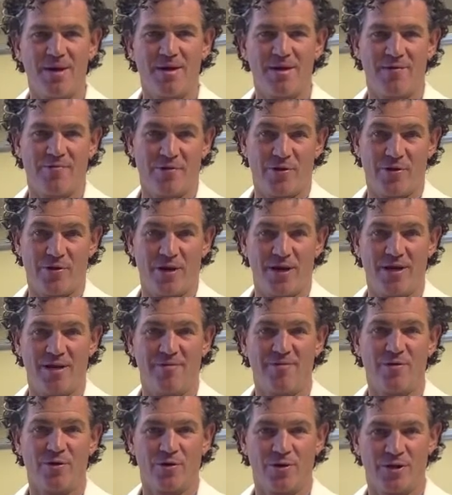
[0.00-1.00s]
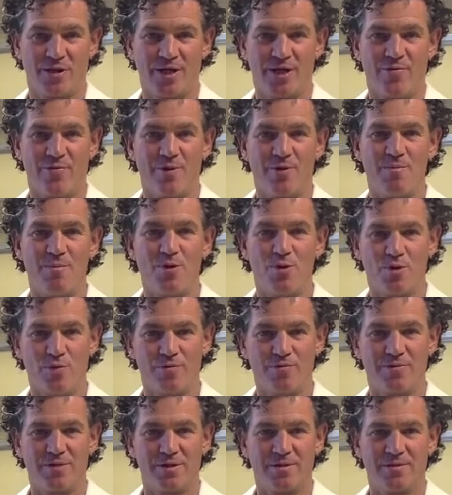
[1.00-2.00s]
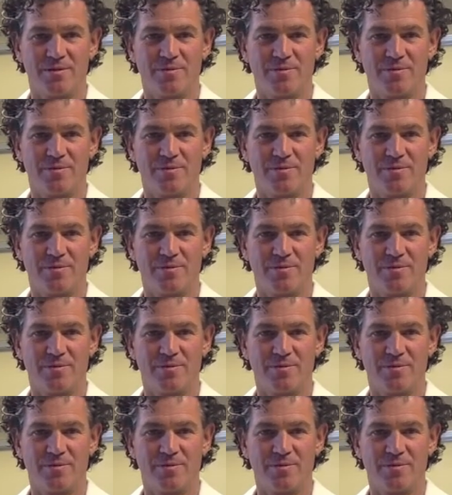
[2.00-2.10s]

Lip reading: if they're inadvertently removed.